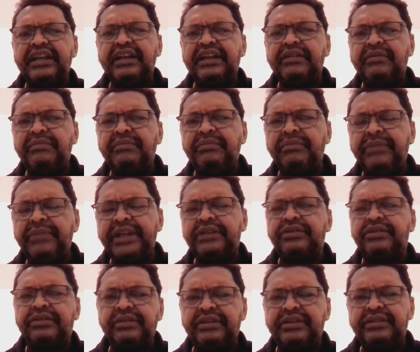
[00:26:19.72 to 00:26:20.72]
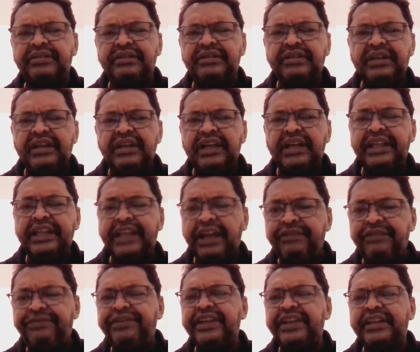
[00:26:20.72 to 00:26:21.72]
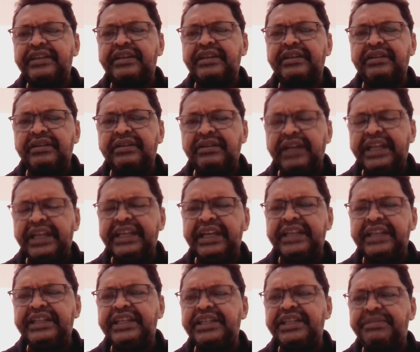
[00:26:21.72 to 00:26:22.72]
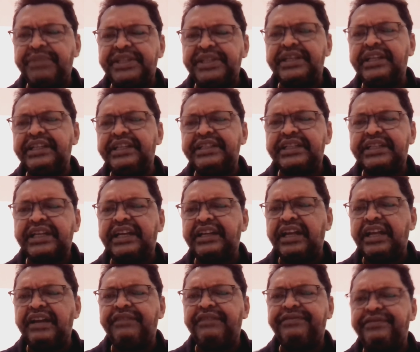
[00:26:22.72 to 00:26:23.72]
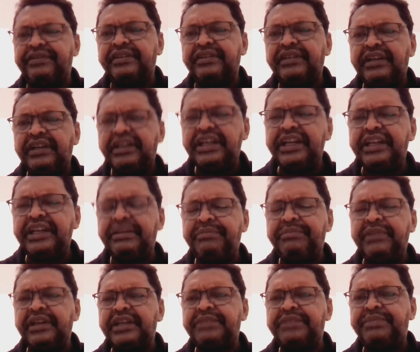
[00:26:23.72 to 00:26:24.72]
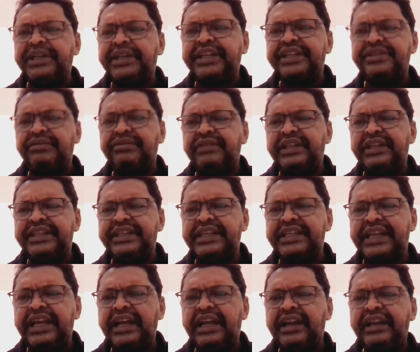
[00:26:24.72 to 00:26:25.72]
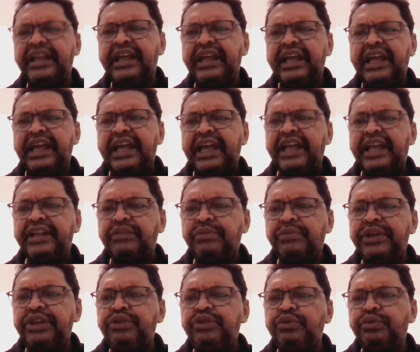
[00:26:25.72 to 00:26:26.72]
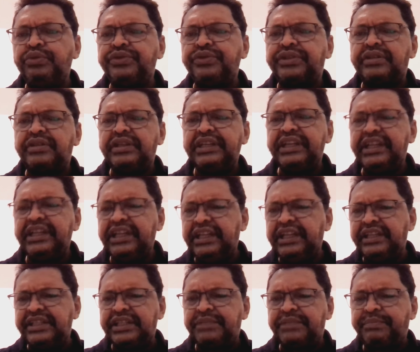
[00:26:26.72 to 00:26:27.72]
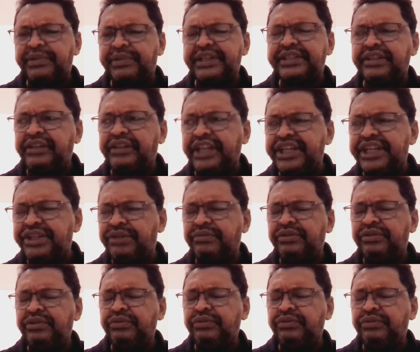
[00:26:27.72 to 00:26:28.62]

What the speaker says: method. And I think AT specialists can have an explication there. And we use in this presentation,